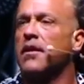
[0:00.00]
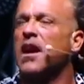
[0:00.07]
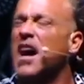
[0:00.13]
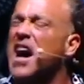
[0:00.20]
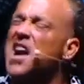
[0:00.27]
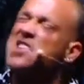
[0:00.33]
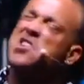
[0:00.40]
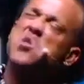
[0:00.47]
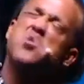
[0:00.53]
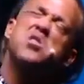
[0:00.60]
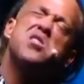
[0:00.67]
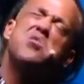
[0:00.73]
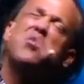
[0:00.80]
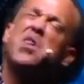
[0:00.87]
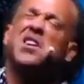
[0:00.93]
I knew
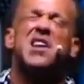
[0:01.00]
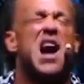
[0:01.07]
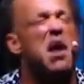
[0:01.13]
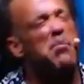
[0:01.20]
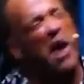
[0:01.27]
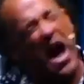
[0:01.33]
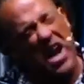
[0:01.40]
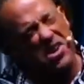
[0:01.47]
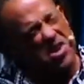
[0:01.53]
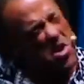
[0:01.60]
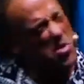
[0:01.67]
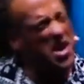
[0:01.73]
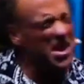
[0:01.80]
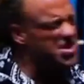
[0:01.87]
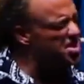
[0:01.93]
you were a cop. I
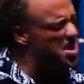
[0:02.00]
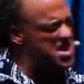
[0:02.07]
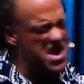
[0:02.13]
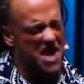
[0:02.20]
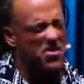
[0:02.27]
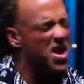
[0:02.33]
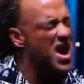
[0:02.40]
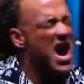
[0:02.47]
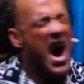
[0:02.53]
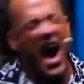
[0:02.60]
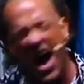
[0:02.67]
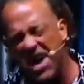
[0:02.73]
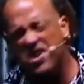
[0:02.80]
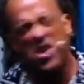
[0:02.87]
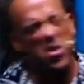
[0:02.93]
knew it. I should never.
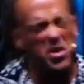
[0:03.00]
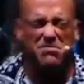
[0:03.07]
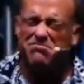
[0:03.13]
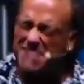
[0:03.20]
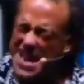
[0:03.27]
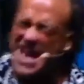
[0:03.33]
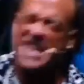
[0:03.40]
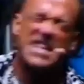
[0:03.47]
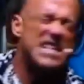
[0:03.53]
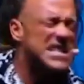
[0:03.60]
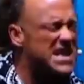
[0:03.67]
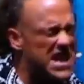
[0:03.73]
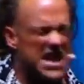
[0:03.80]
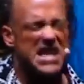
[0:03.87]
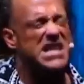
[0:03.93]
I knew it. Man, I,
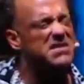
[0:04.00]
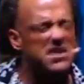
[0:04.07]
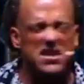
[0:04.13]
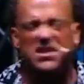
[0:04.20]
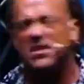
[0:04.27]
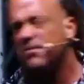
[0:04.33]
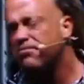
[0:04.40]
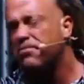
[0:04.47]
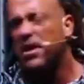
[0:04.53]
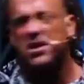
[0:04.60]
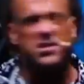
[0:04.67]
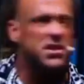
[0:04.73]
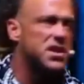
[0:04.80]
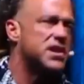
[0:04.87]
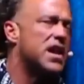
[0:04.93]
I uh,
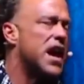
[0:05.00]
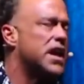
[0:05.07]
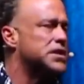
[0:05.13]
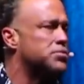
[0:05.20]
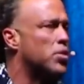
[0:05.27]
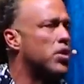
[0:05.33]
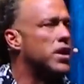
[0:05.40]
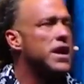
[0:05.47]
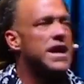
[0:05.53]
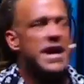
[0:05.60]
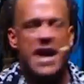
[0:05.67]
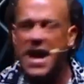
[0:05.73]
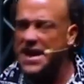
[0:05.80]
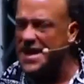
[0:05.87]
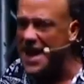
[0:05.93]
punching the dashboard.
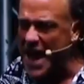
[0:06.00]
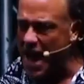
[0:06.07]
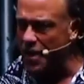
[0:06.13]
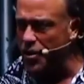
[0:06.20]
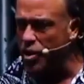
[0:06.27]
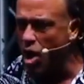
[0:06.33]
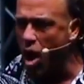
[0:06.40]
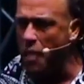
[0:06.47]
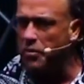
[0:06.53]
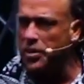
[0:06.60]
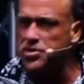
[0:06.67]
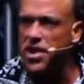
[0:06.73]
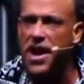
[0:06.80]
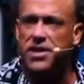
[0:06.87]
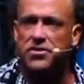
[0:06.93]
Get out of the car and
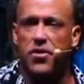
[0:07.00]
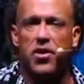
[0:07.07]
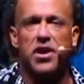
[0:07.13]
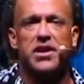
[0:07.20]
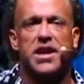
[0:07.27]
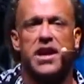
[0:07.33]
put your hands on the hood.